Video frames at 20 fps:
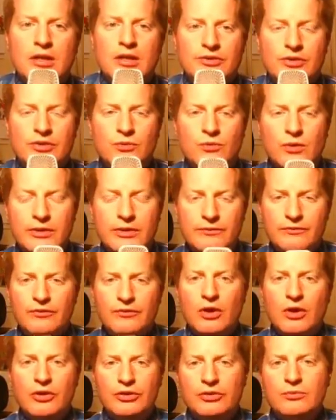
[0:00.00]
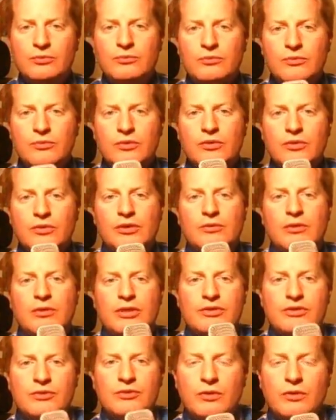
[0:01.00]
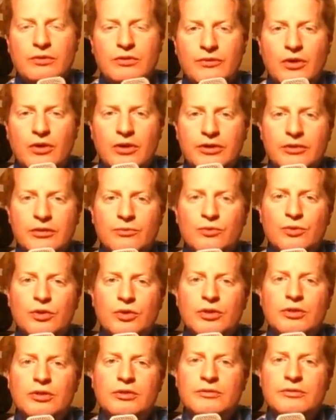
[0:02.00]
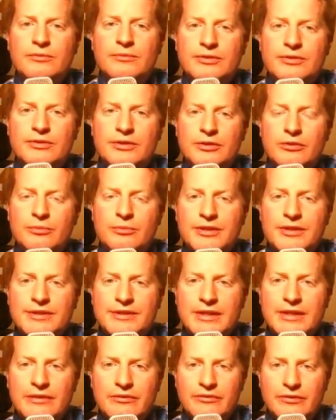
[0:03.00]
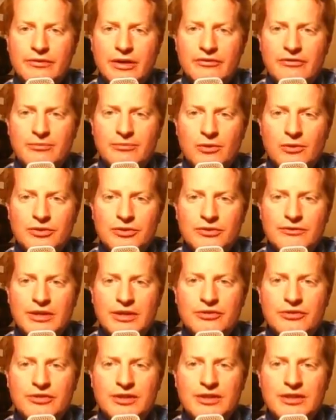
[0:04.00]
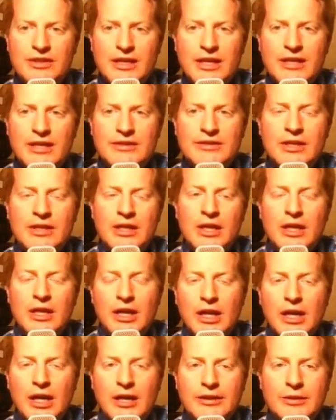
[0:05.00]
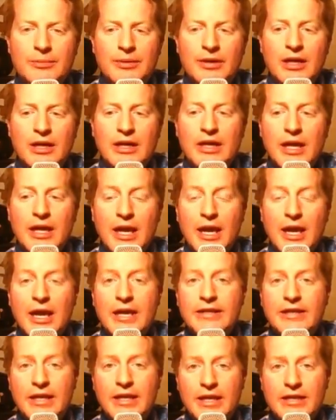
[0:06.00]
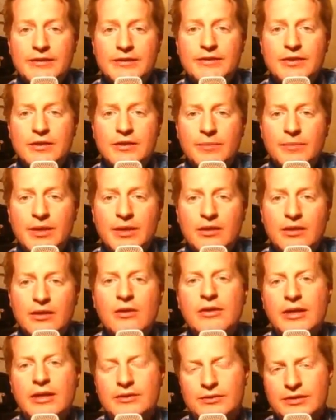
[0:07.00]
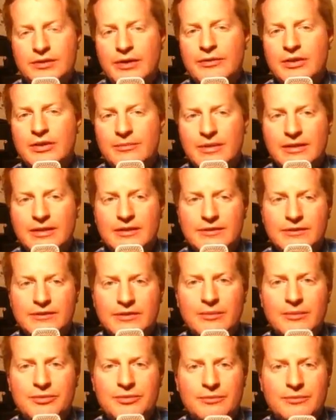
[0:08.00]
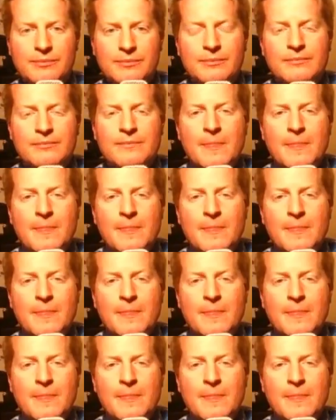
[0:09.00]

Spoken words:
So what volume? The question is, what volume will 0.75 moles of nitrogen gas occupy at STP? Okay, so now we can make this assumption.